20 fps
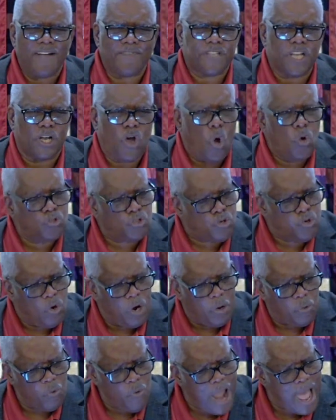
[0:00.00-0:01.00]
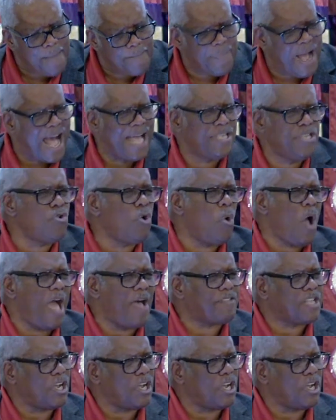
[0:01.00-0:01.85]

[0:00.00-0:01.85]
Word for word: to go to a rabbi. You don't have